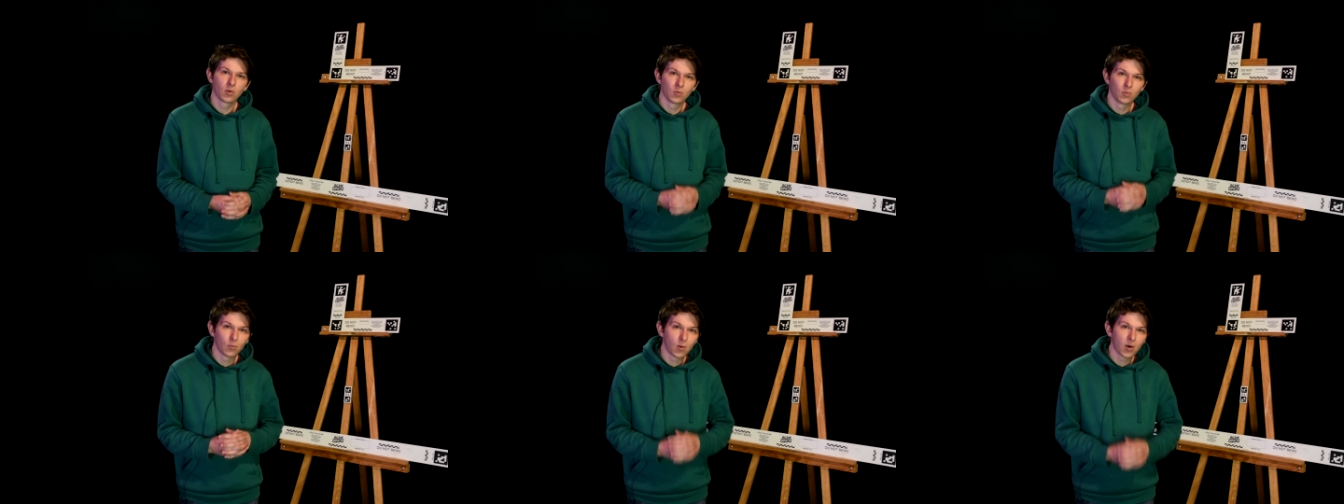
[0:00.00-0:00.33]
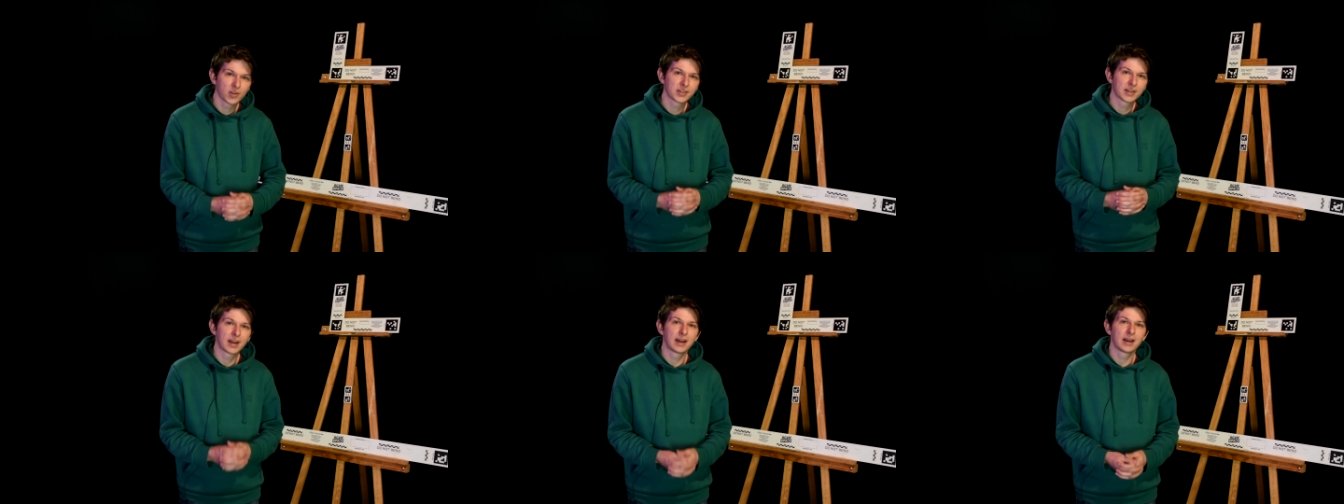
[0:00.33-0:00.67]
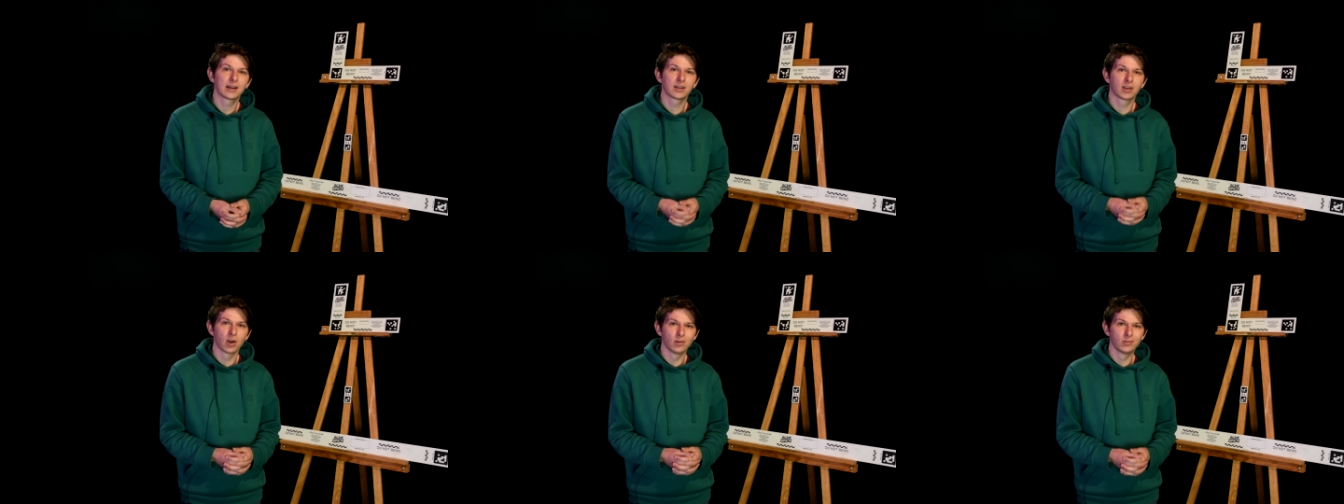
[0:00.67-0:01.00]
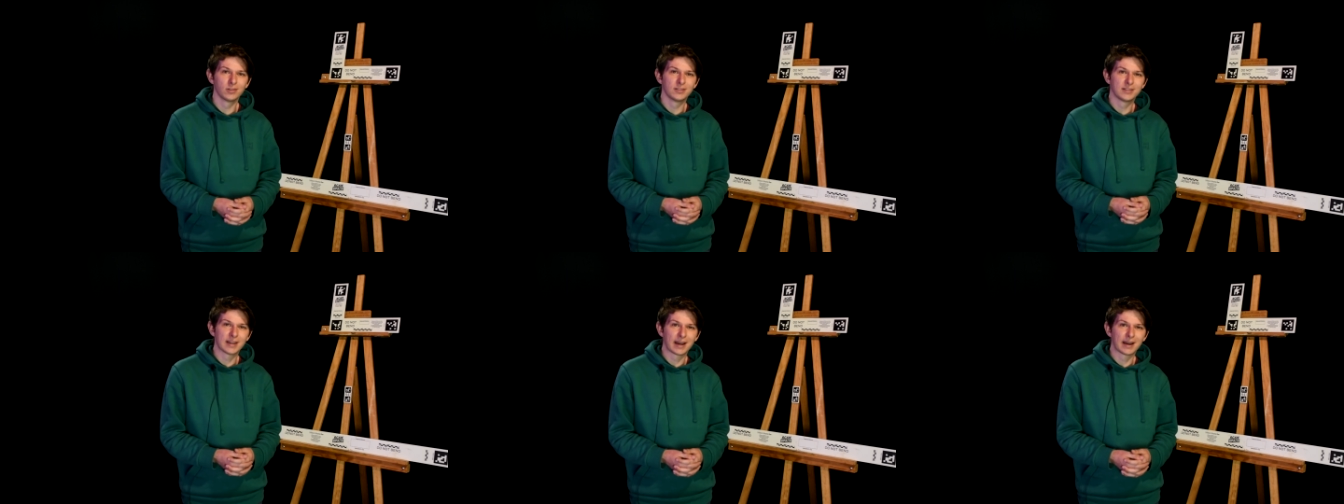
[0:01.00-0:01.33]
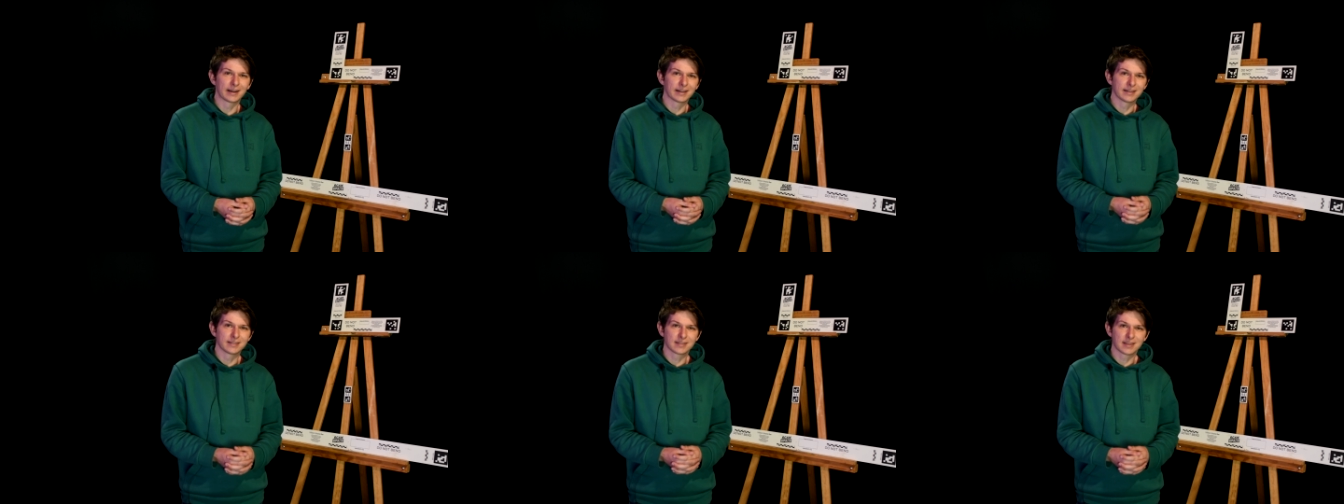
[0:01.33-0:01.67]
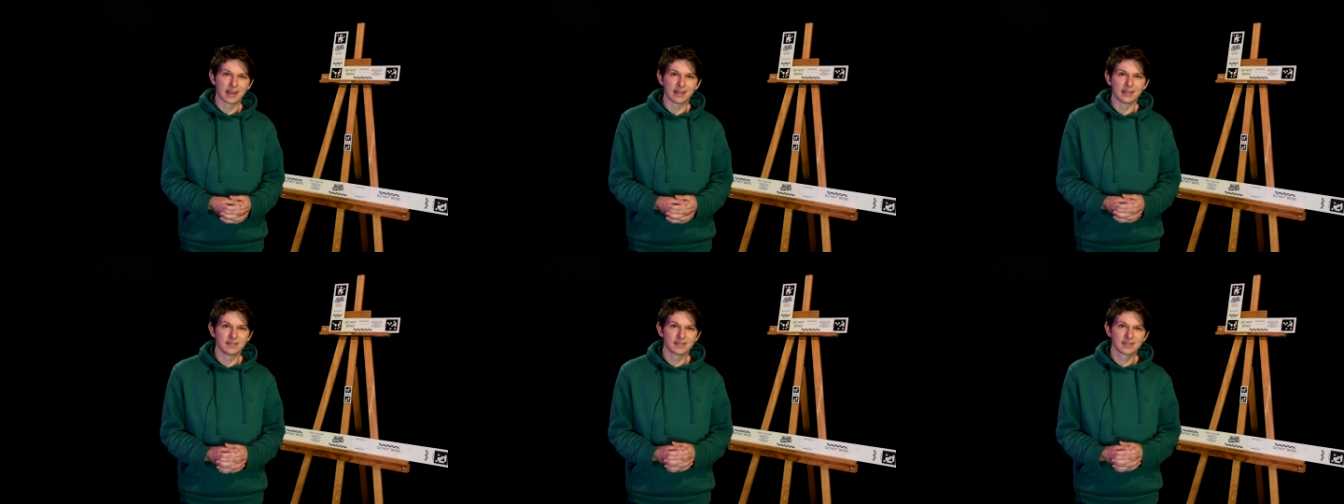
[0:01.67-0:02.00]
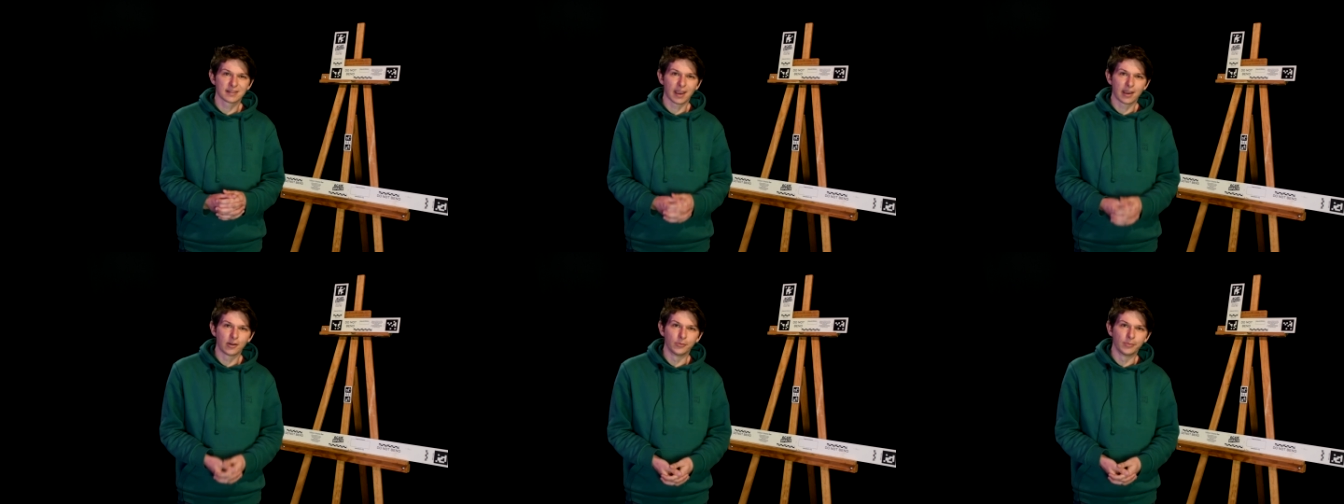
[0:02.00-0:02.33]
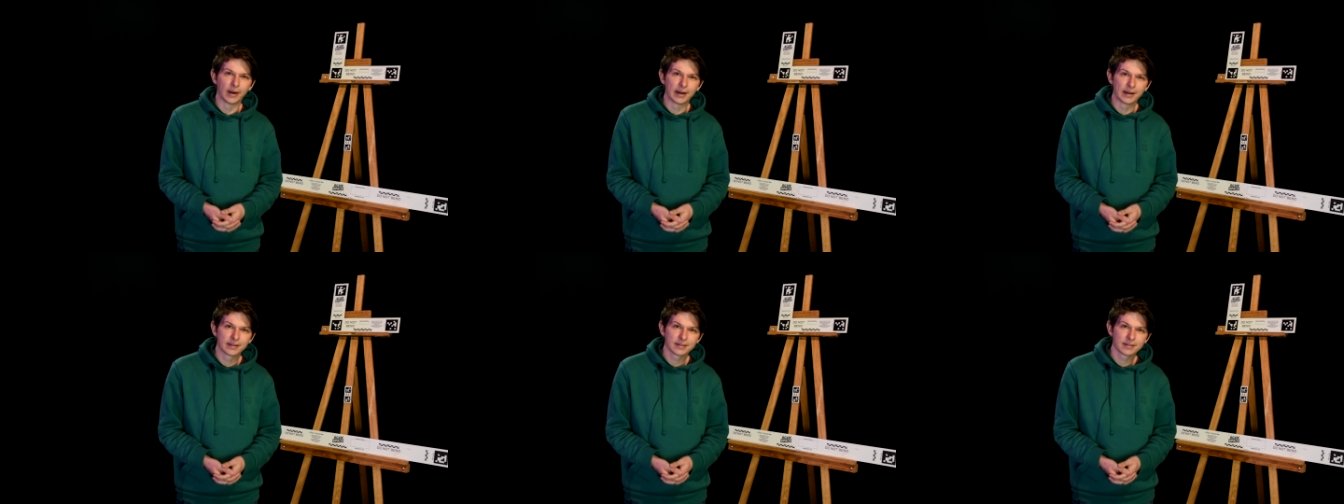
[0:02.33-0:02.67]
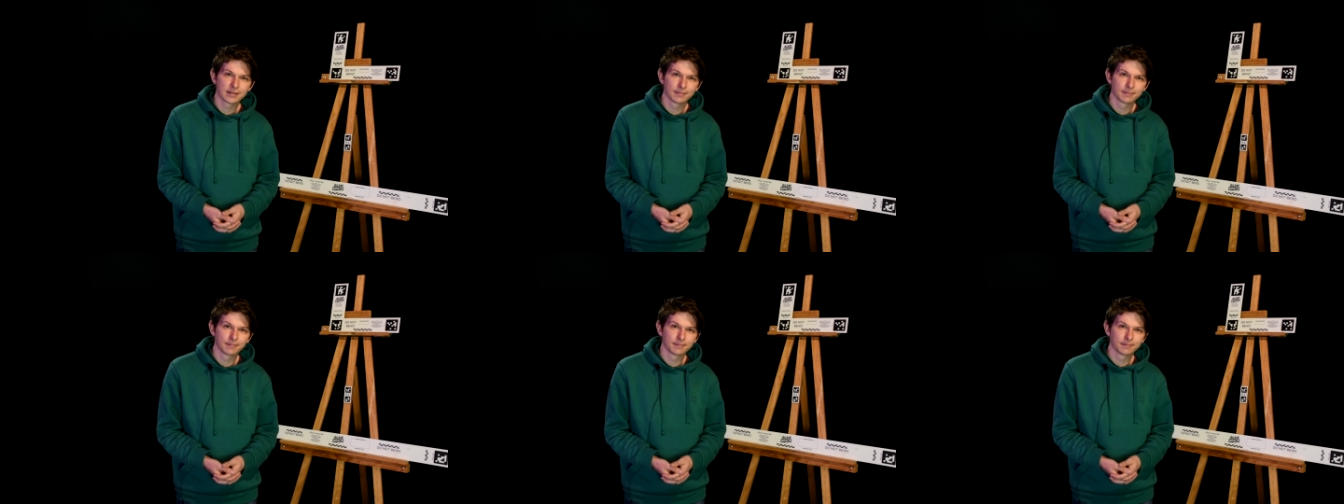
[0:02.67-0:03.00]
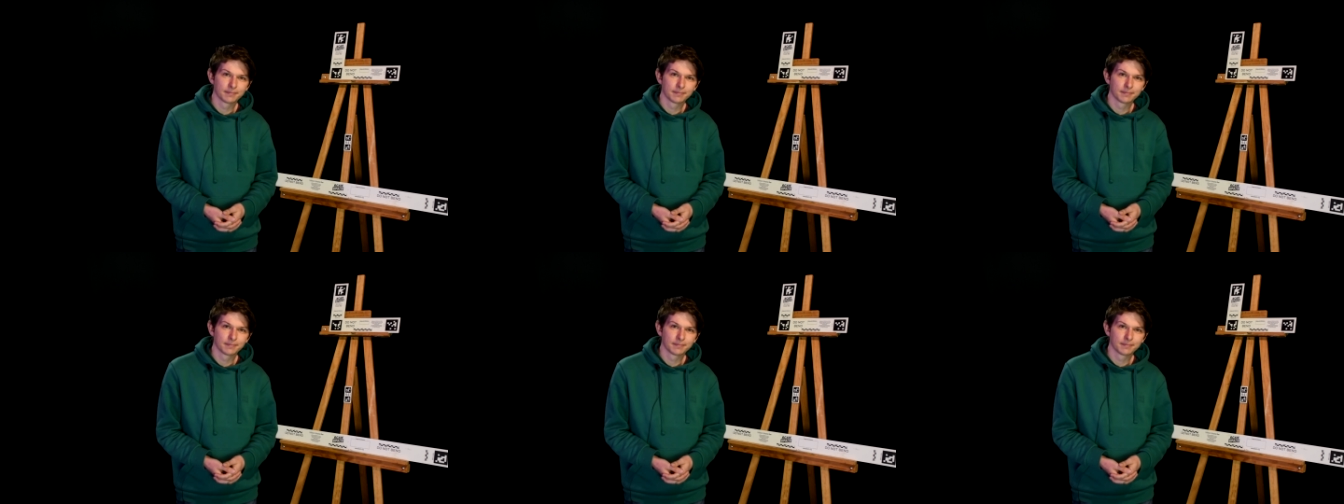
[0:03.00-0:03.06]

What are coded targets and scale bars?